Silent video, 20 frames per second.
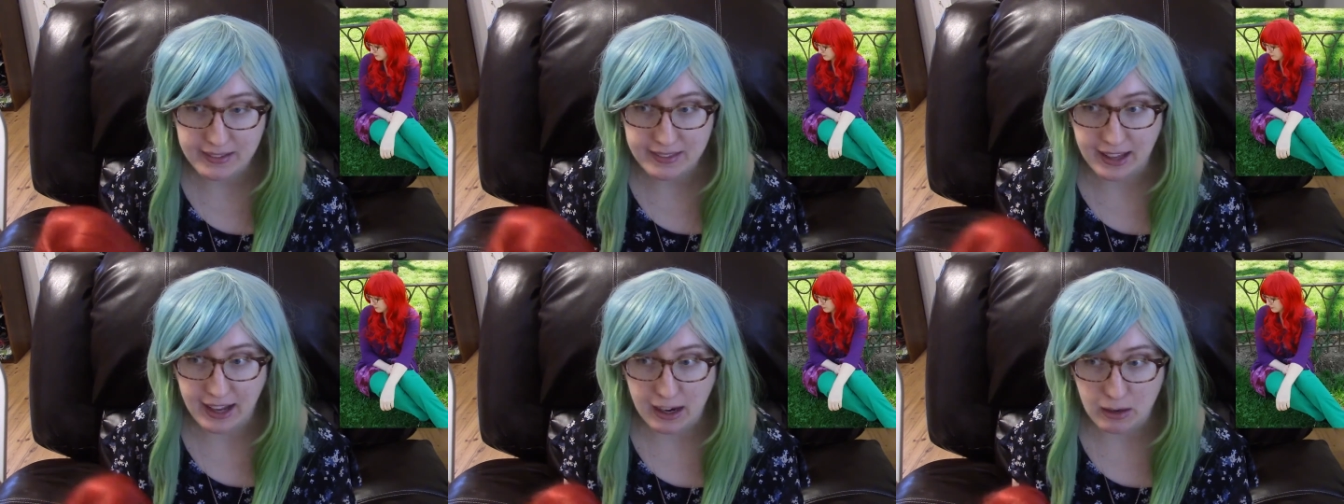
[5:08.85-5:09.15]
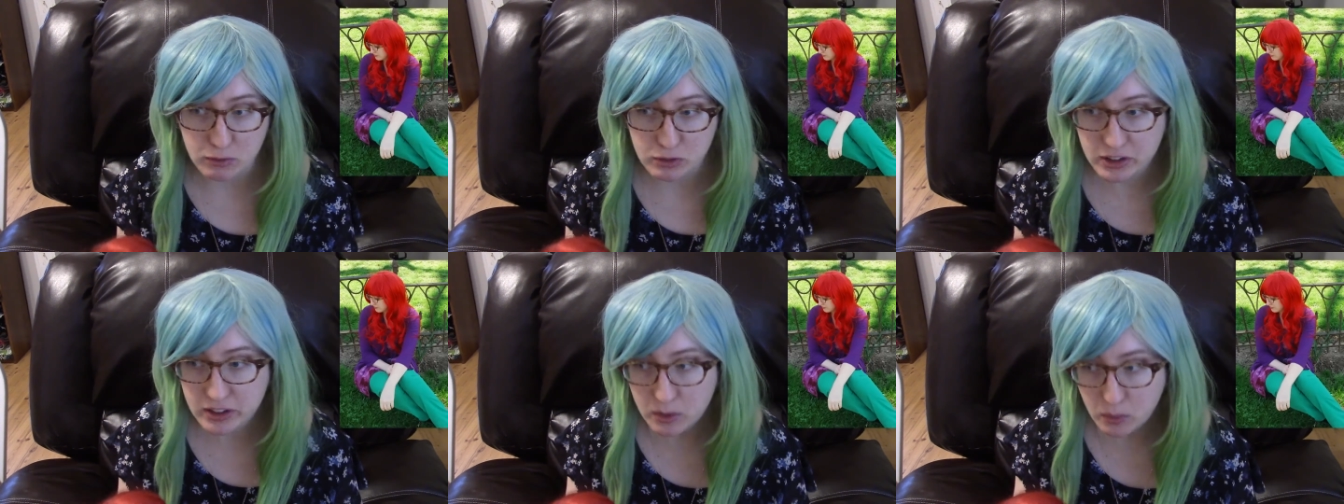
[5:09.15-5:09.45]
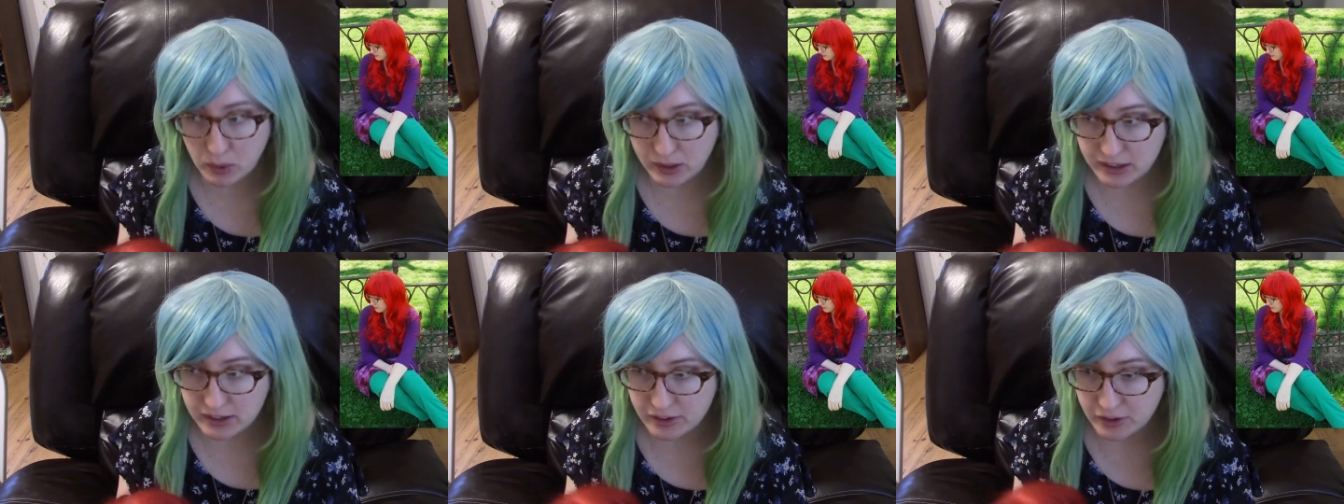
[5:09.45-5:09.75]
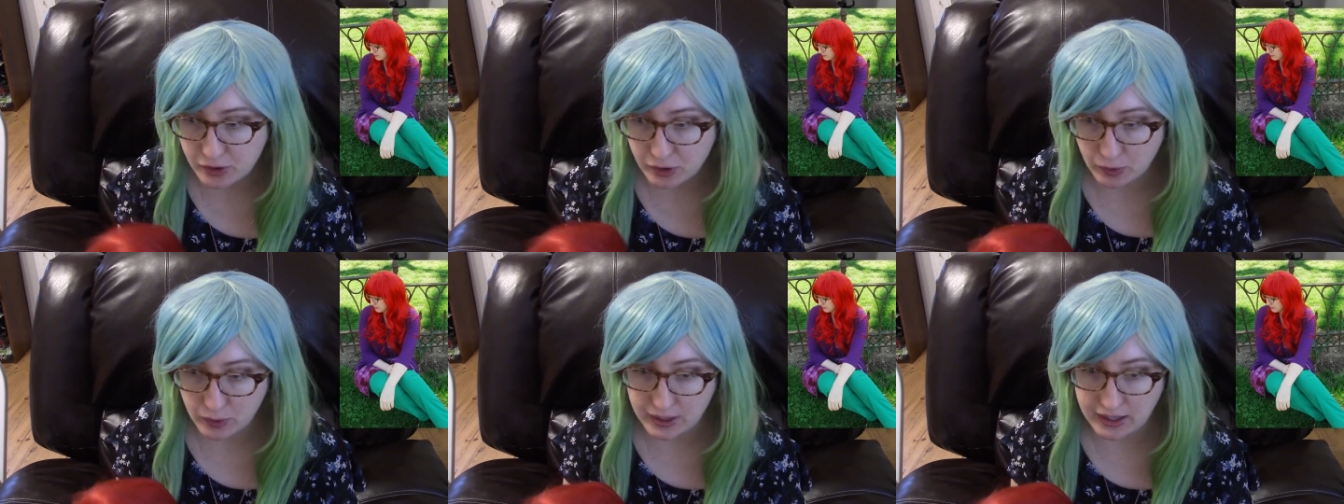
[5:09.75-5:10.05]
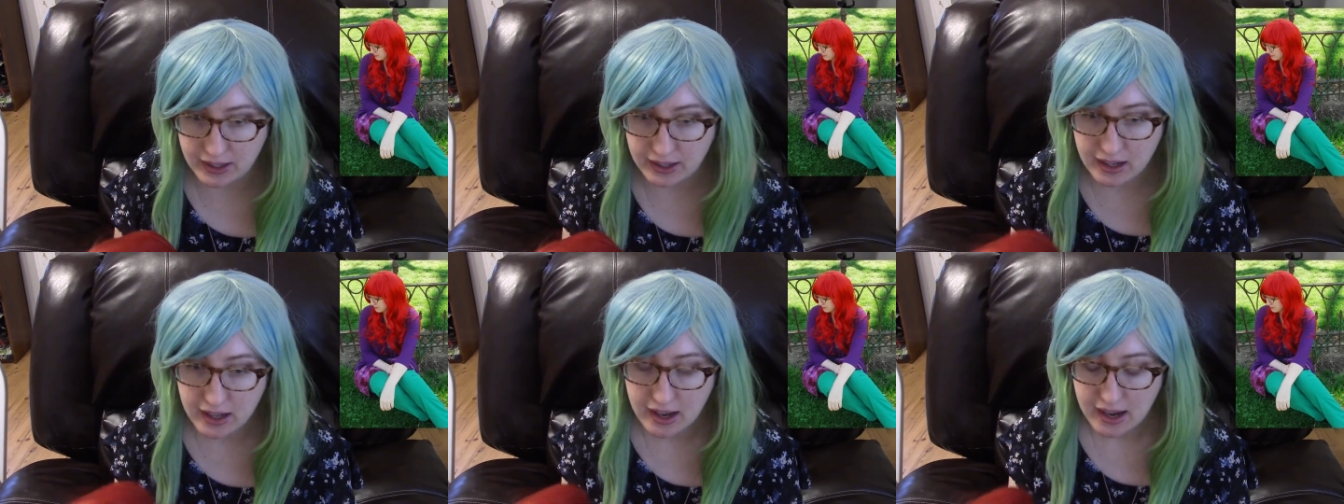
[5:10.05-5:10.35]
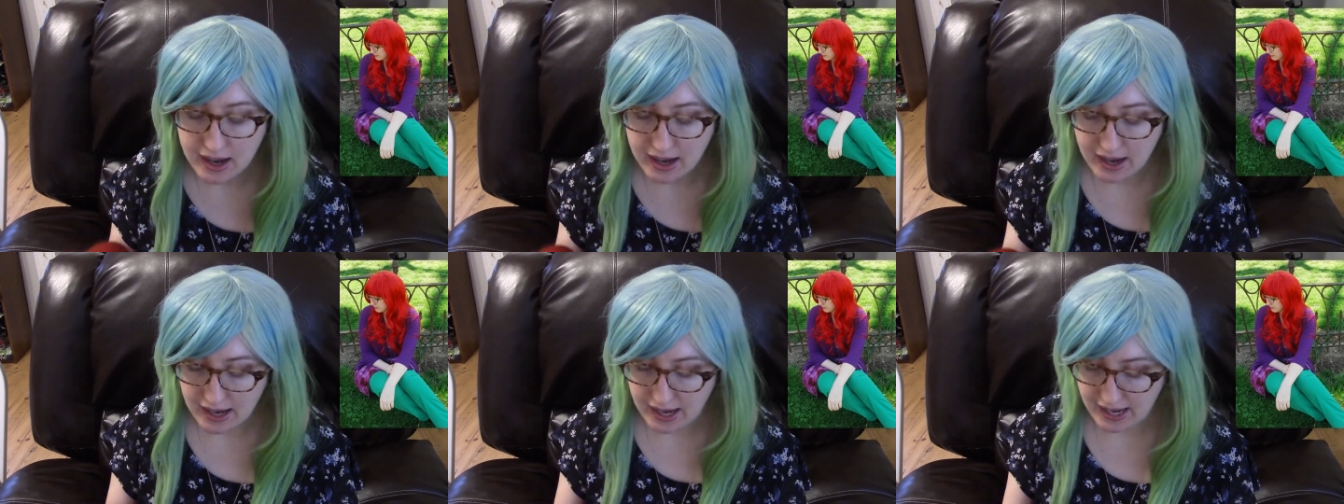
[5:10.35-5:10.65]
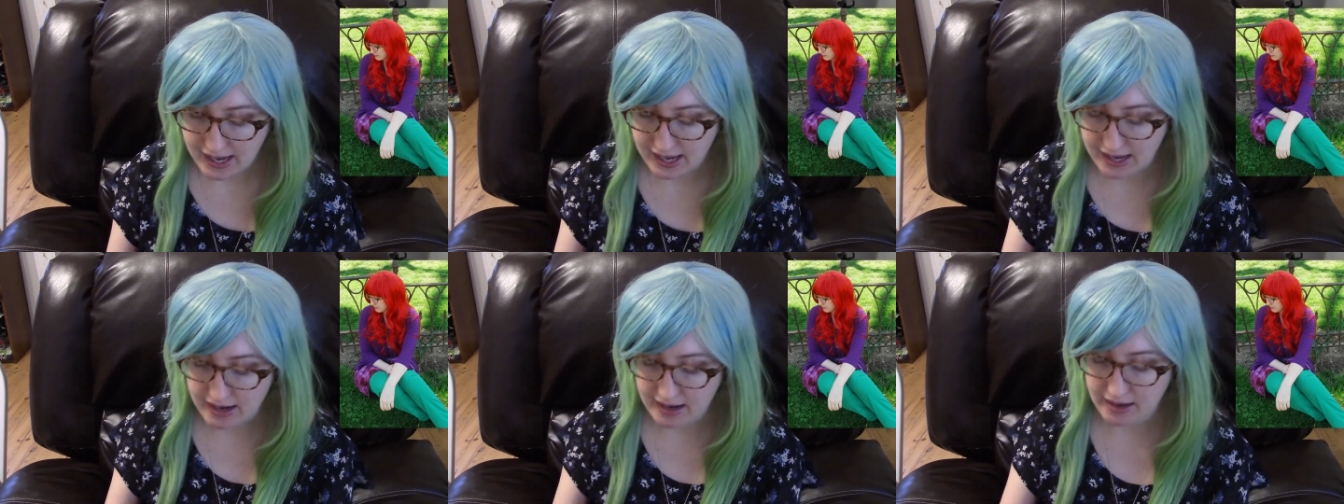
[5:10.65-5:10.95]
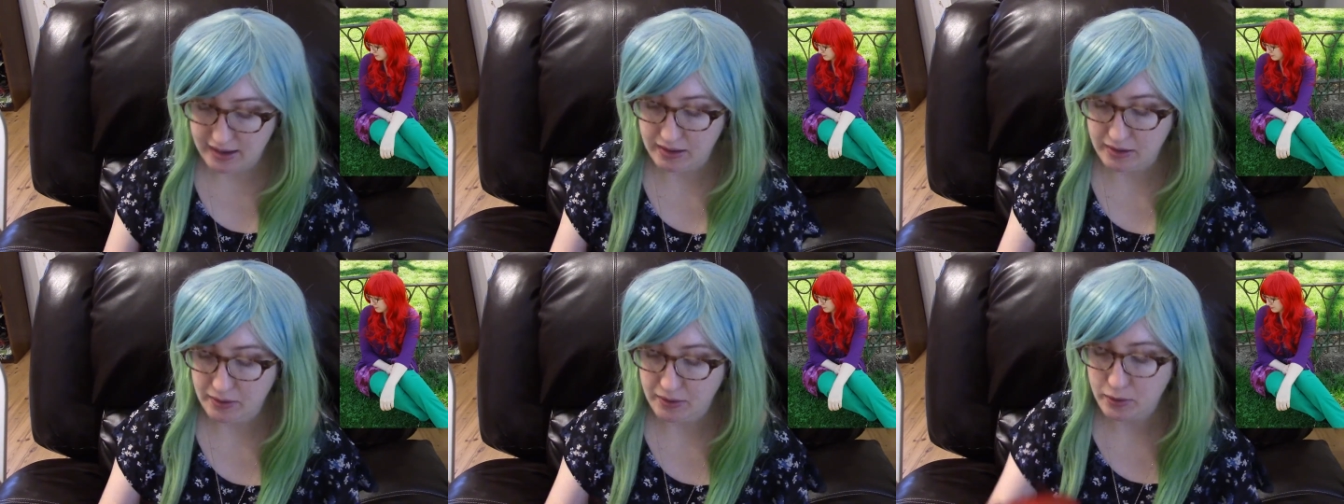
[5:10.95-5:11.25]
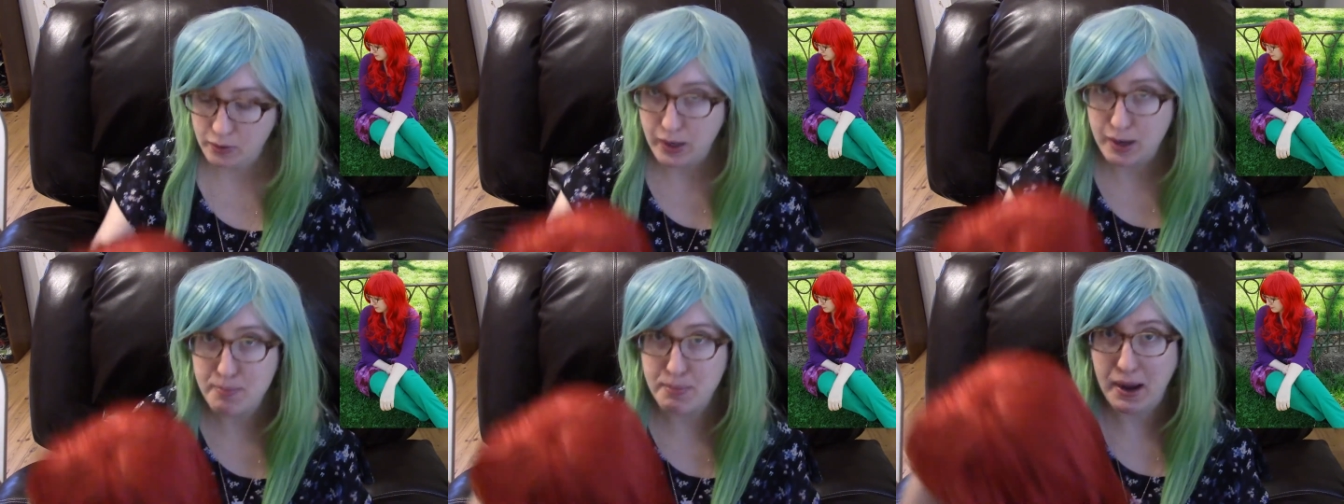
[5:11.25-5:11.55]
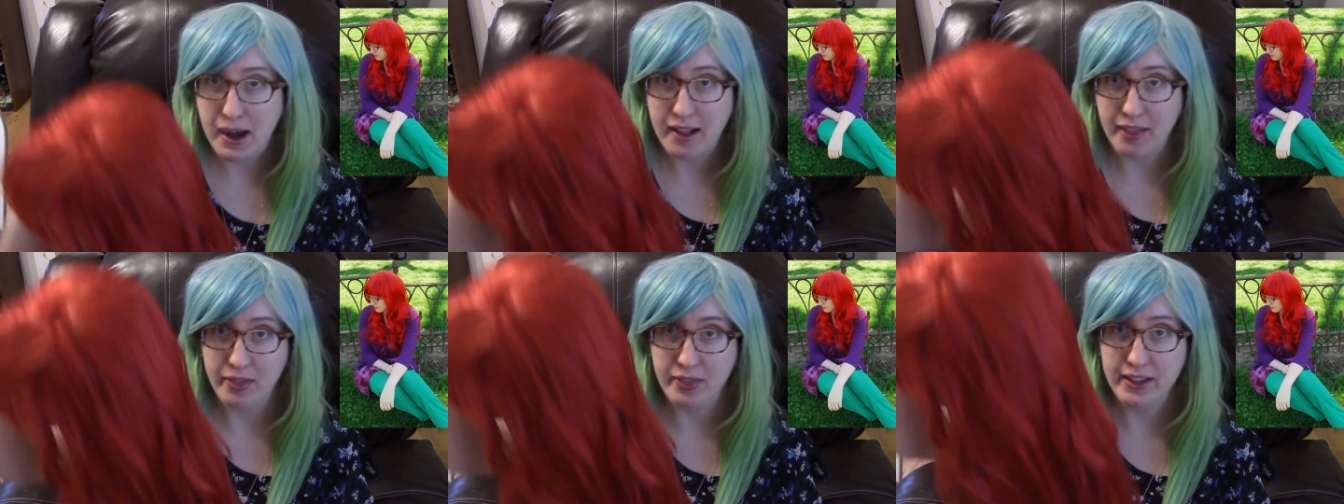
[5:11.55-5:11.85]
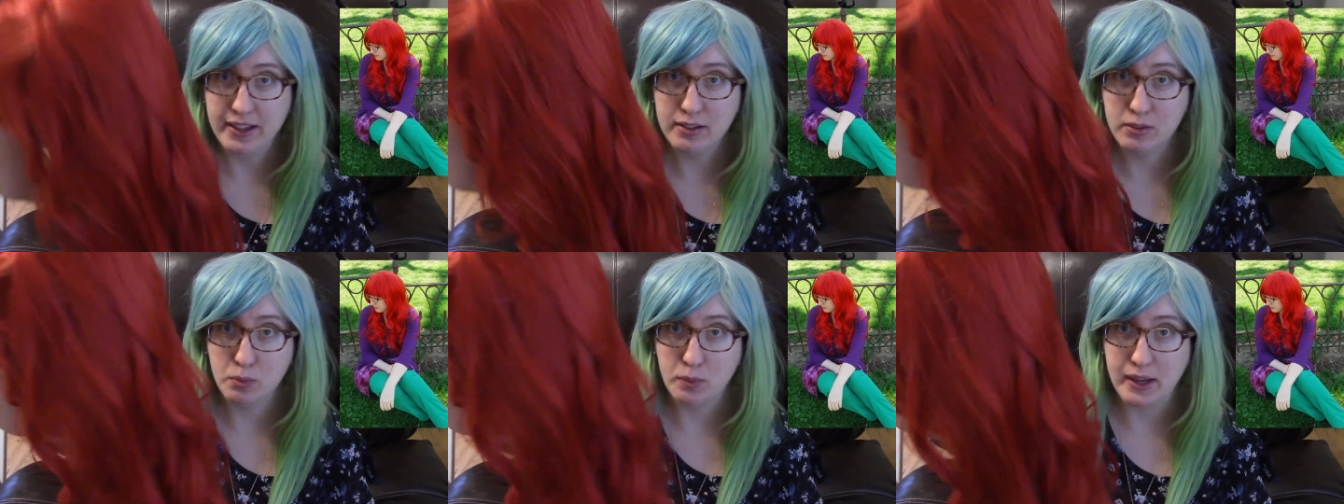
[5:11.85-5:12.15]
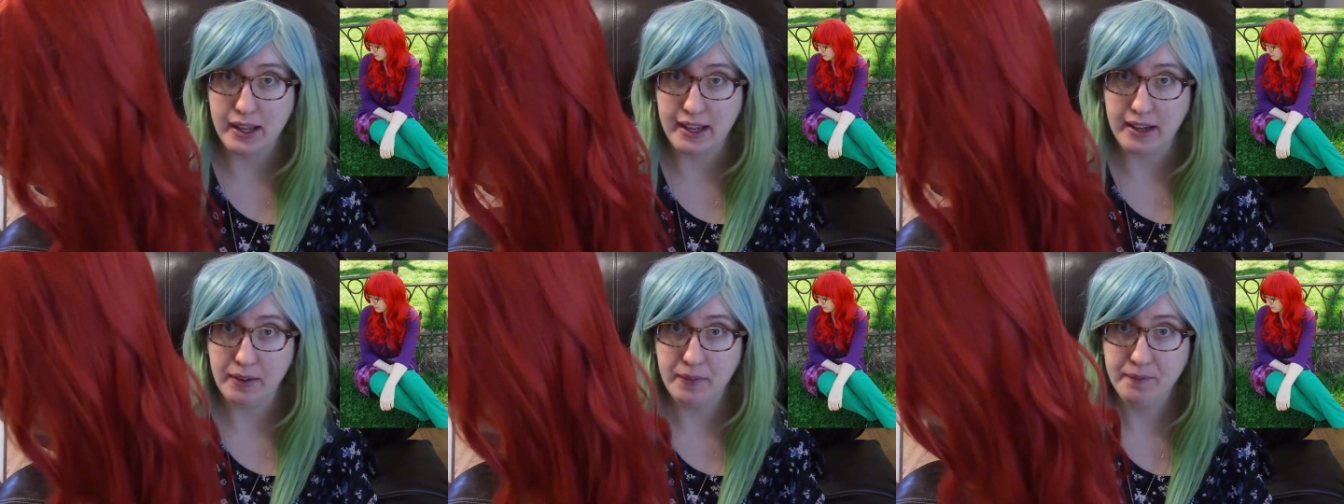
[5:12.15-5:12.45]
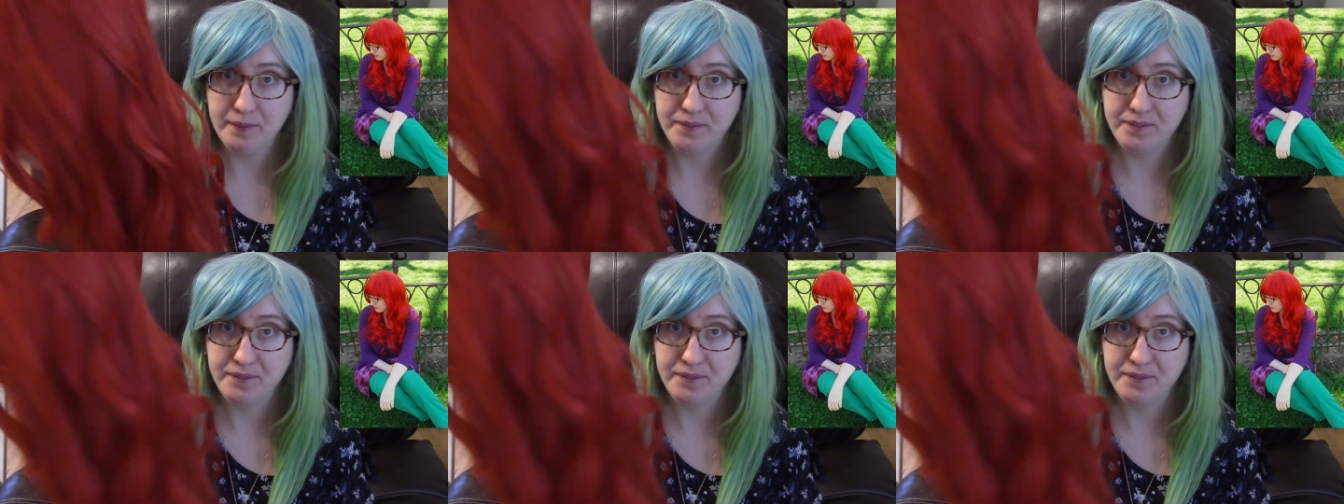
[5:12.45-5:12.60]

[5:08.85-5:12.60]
Like, I really wanted to do it, and so I bought this wig,